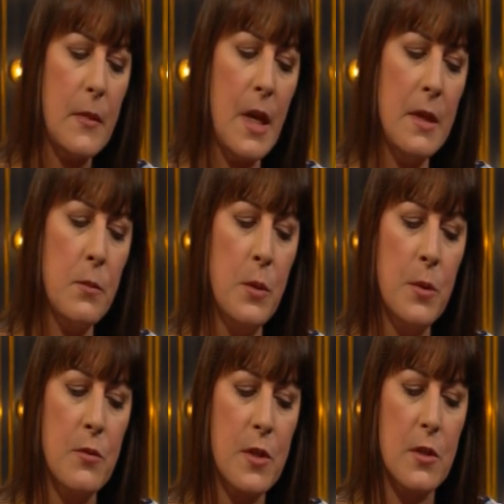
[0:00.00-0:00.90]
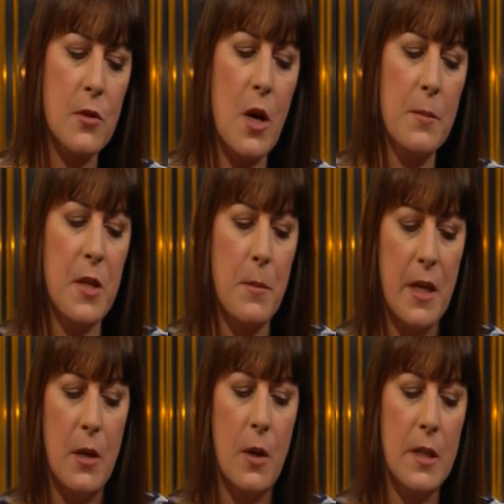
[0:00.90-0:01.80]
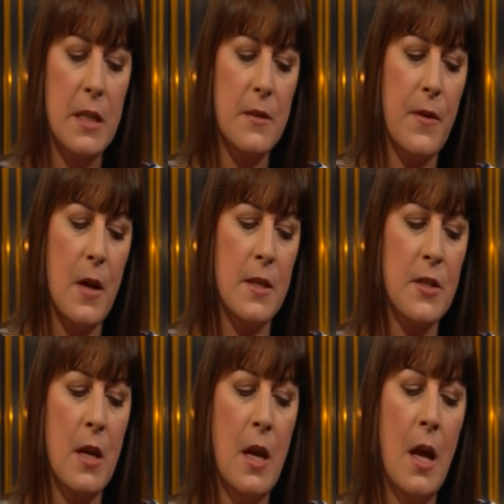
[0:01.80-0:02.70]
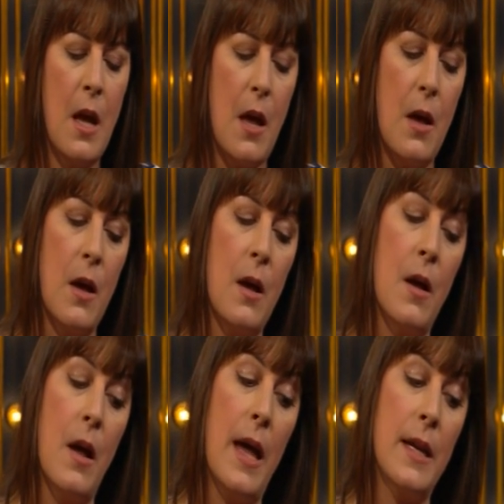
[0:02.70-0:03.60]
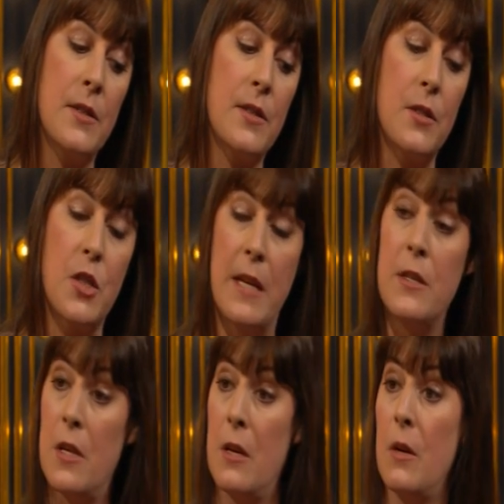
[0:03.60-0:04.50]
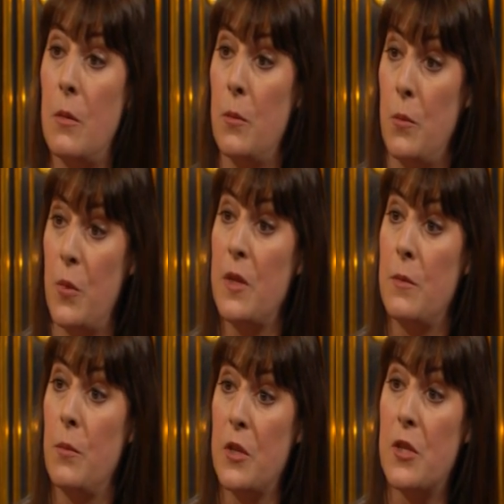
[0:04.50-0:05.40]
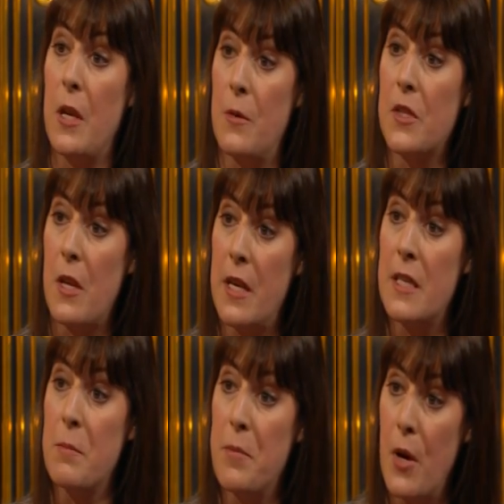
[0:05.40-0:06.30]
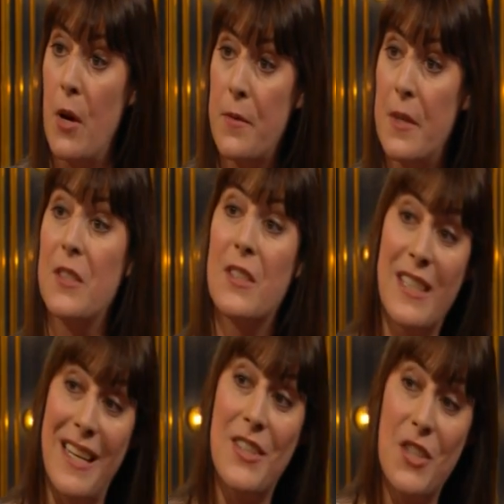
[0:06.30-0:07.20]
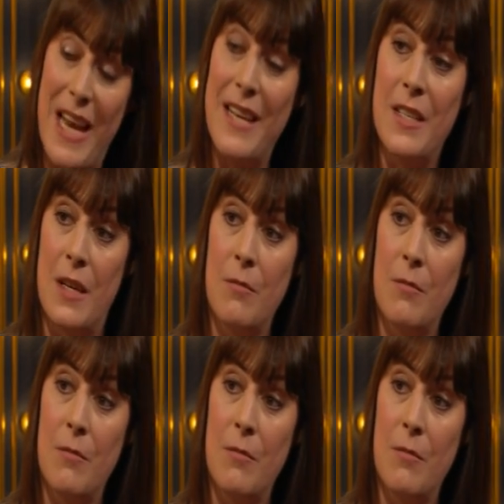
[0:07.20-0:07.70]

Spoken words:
And we would describe somebody who identifies as the gender with which they're assigned at birth as cisgender.